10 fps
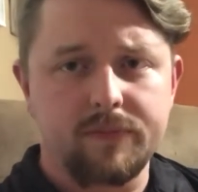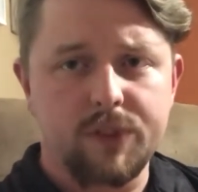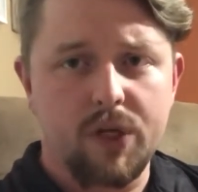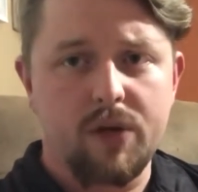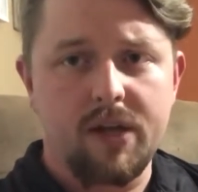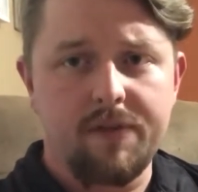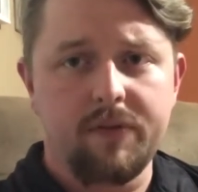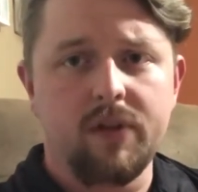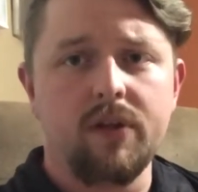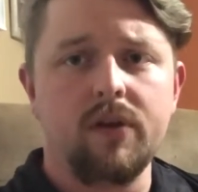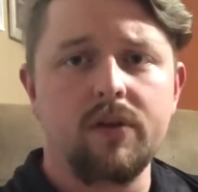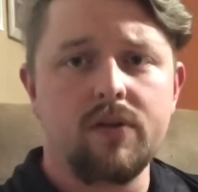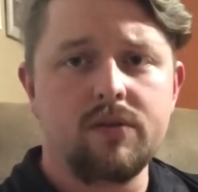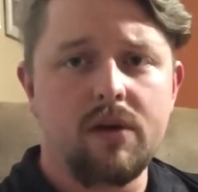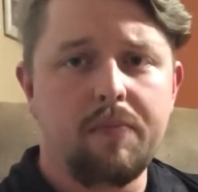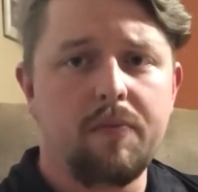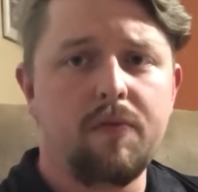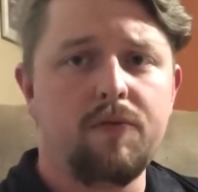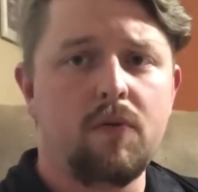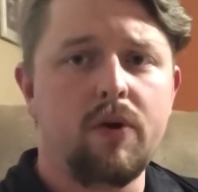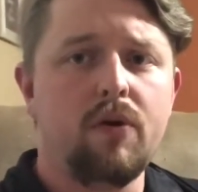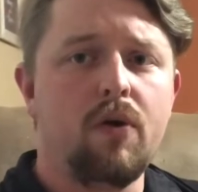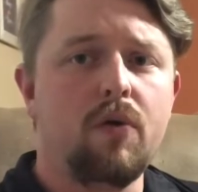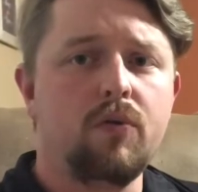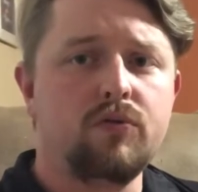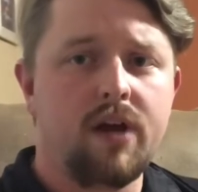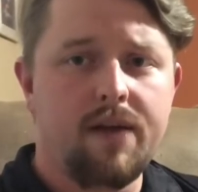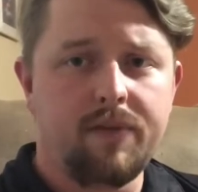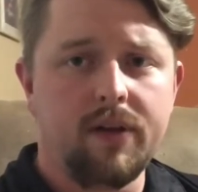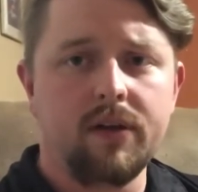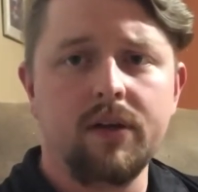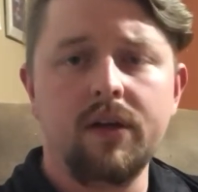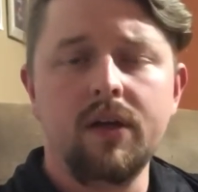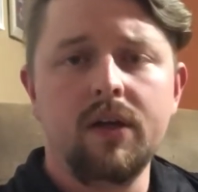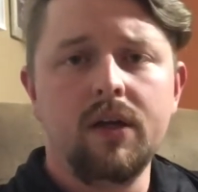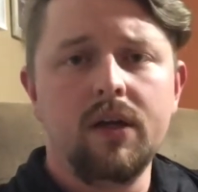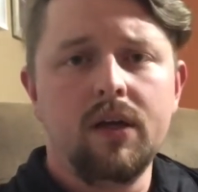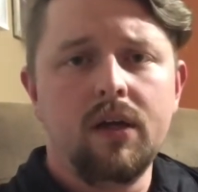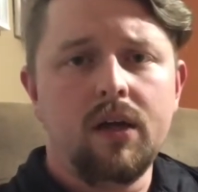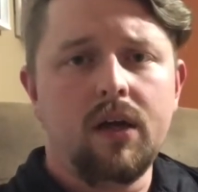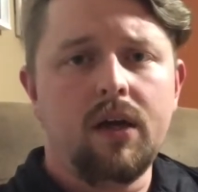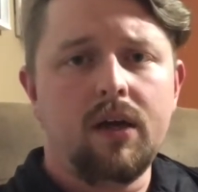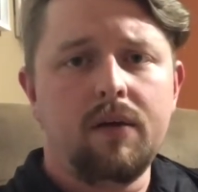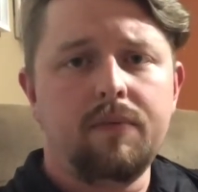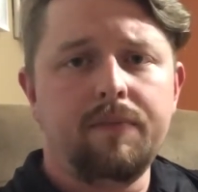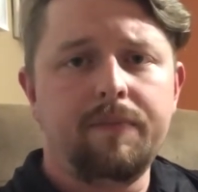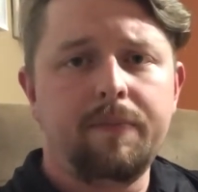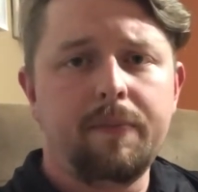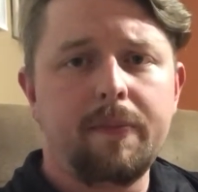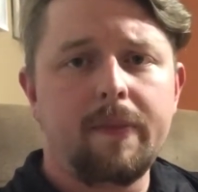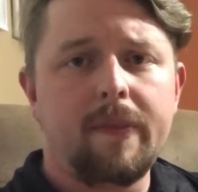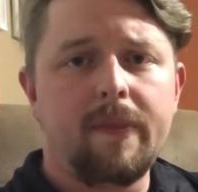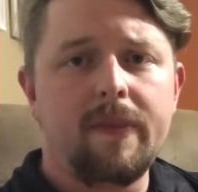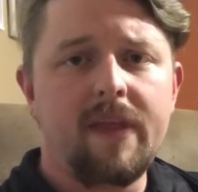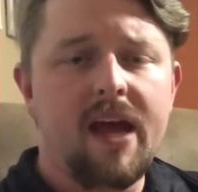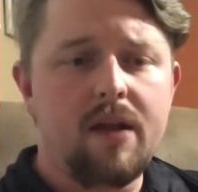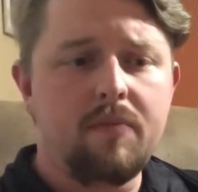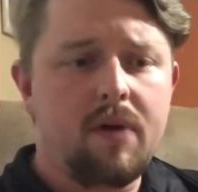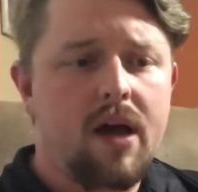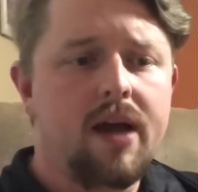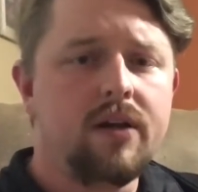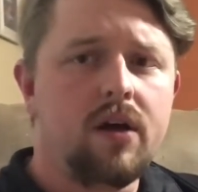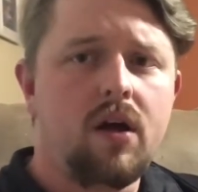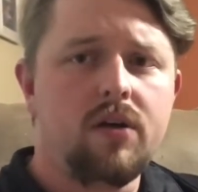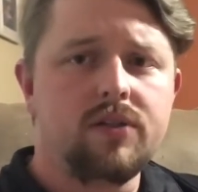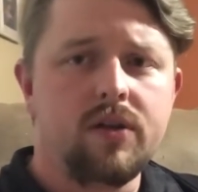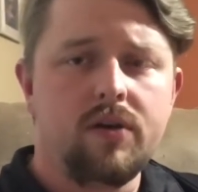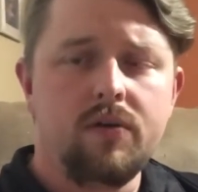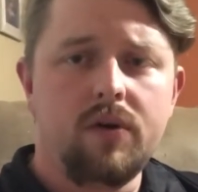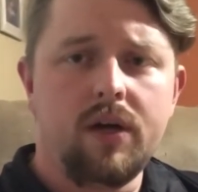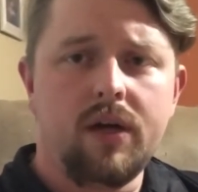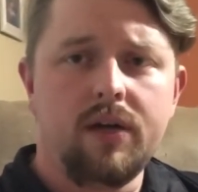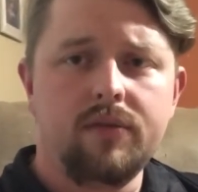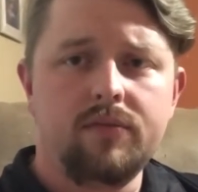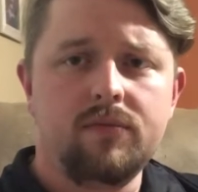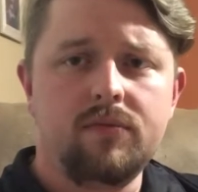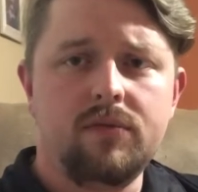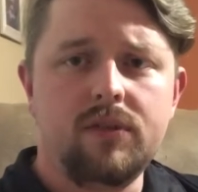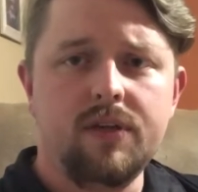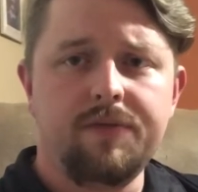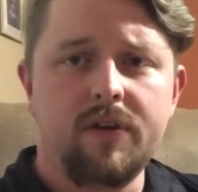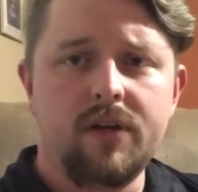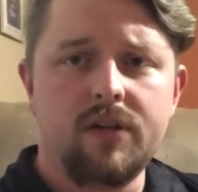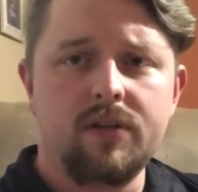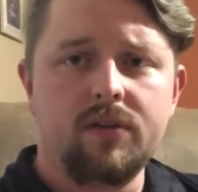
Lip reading: So definitely look those up before you go traveling. That in mind, also different